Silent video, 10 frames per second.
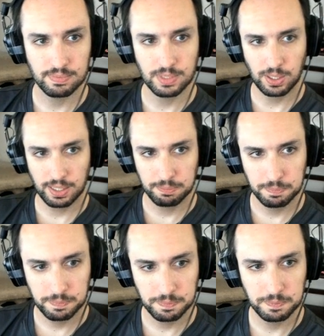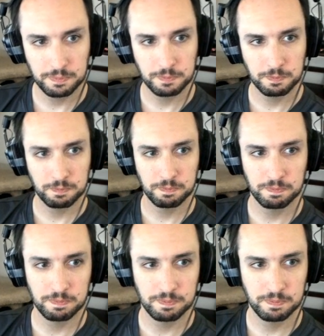Okay. And for two,
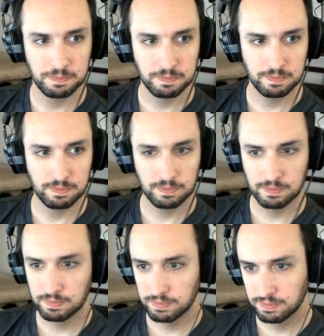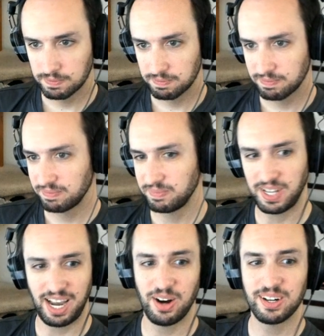here's two
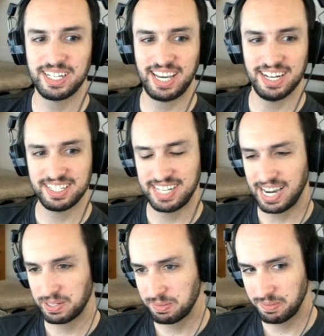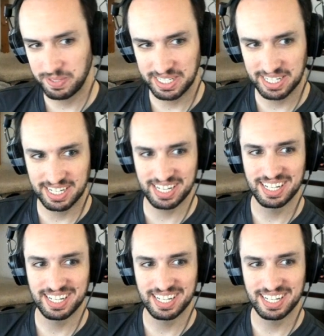charger. I already can't attack with my minion.